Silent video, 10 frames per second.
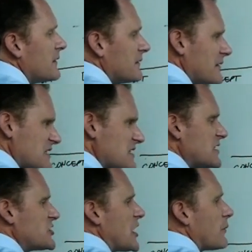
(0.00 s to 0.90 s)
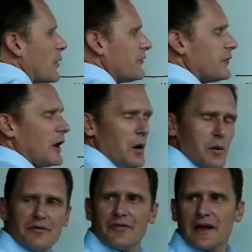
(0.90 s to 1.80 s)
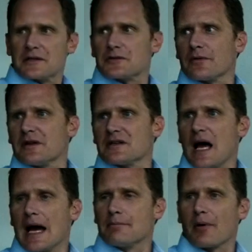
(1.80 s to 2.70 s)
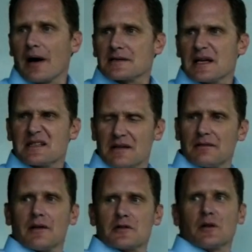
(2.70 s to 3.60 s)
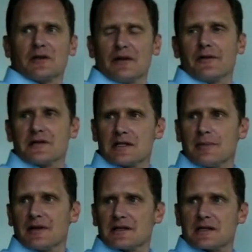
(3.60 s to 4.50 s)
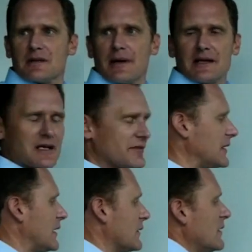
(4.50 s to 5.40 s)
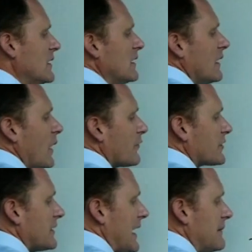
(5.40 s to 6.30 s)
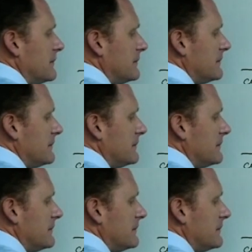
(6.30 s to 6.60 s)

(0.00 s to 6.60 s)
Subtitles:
This is the general flow of things through the design process, and there's little differences, but this is the basic flow over time.